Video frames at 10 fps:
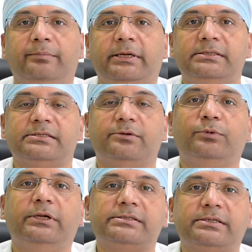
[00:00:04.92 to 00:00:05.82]
implant
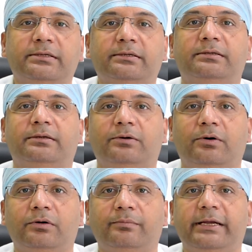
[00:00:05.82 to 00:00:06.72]
stimulation
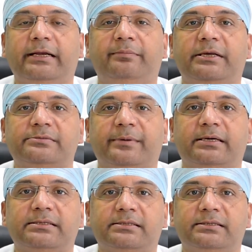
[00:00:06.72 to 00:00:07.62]
or brain
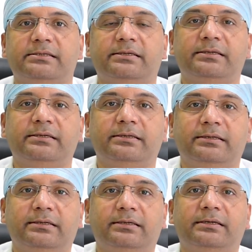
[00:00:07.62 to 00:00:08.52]
pacemaker surgery
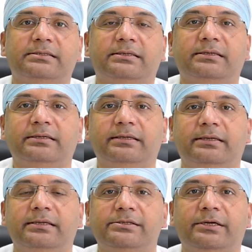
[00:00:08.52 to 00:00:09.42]
is an
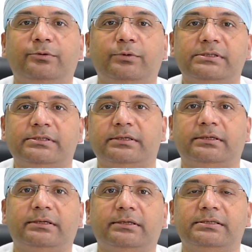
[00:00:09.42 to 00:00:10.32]
ingenious
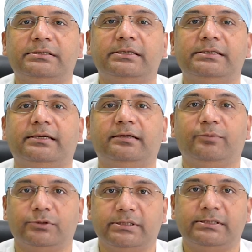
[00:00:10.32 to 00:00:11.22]
surgical
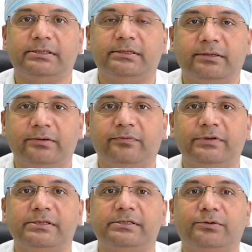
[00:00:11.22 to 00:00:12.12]
procedure
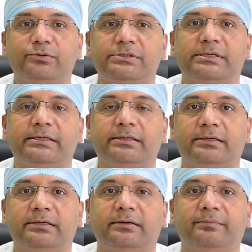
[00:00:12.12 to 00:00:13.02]
which is used in
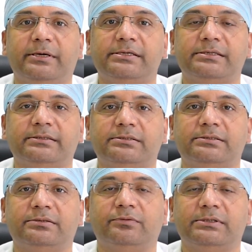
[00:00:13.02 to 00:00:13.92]

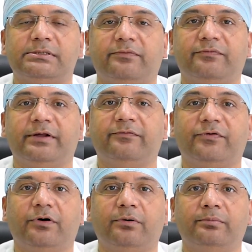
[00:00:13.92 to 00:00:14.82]
patients who are suffering
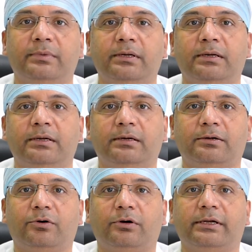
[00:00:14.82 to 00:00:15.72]
from
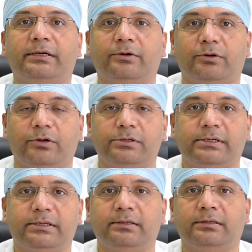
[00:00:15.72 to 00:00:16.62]
chronic
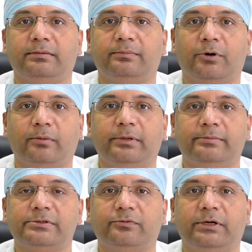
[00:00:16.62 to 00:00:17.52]
neurological
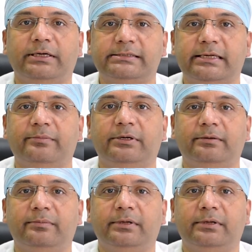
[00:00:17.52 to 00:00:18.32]
problems, who are disabled